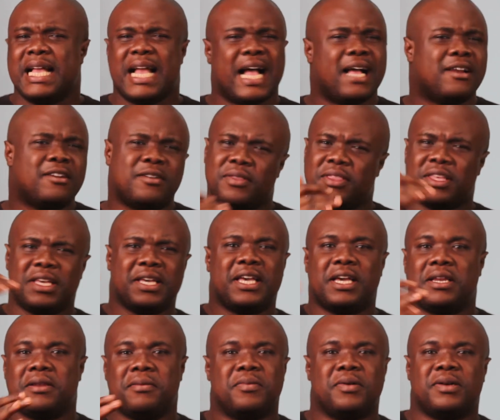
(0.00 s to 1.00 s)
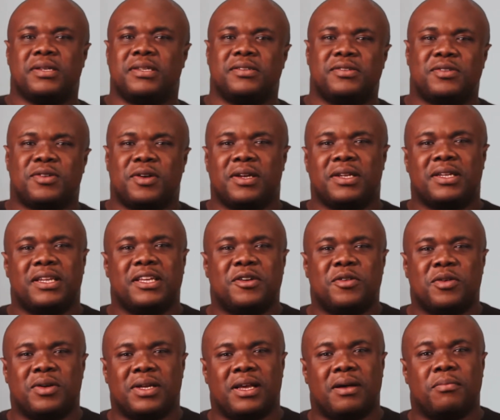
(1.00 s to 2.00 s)
I don't think anybody is currently
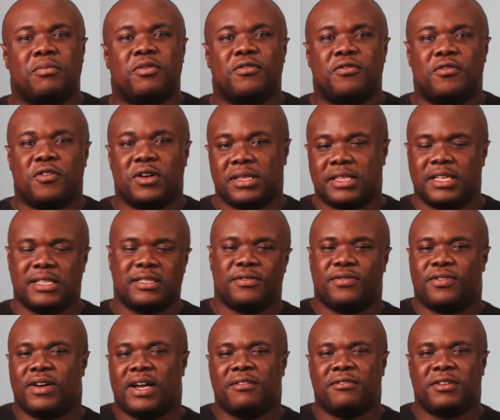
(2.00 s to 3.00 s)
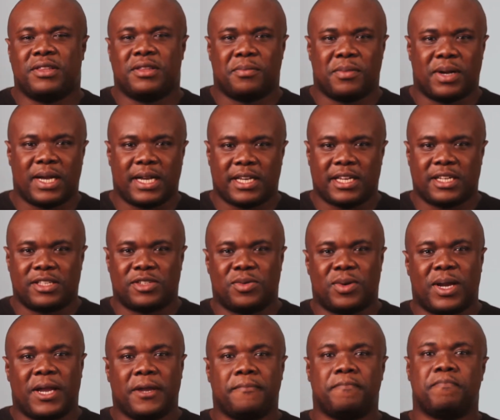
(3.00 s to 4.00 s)
going above 435 in the market,
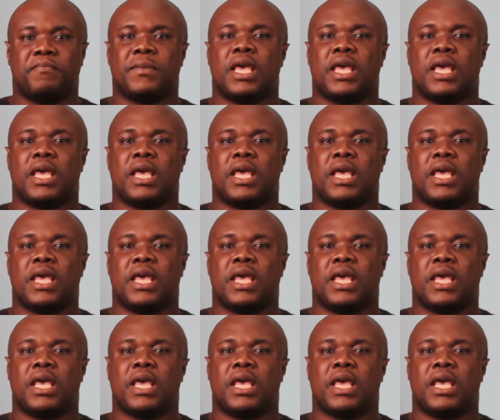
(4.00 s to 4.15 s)
right?